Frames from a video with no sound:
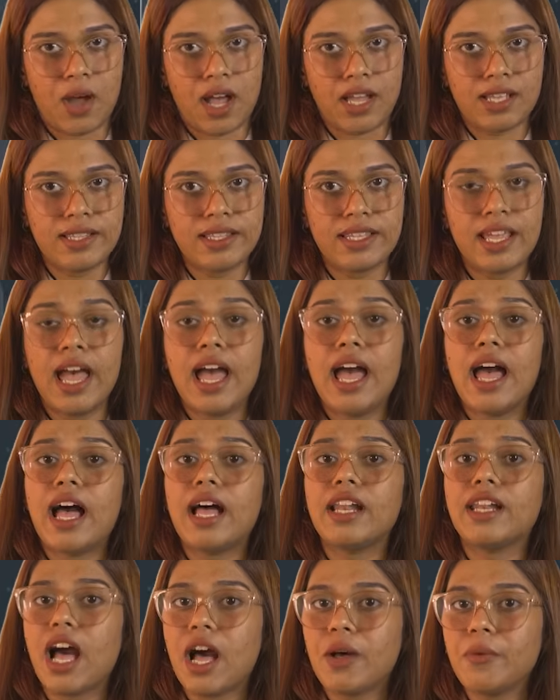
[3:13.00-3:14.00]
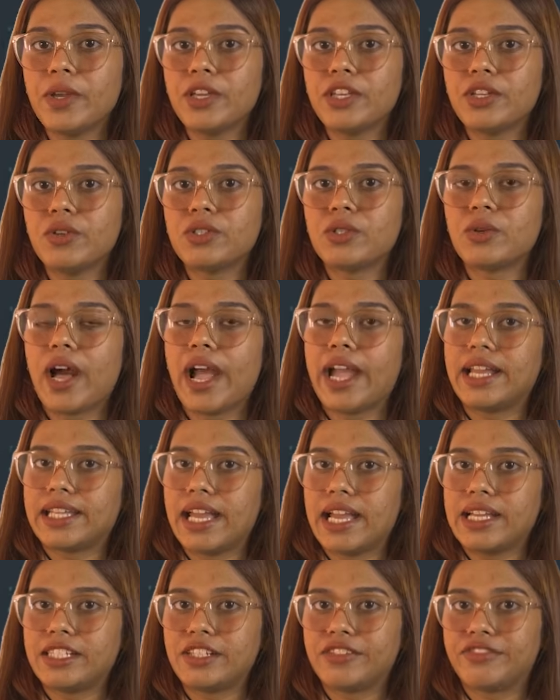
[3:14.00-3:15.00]
ones, allowing you to
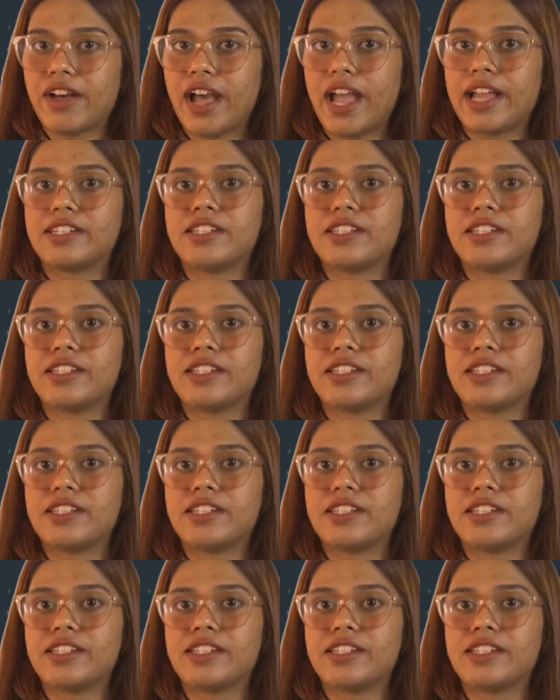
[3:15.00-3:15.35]
identify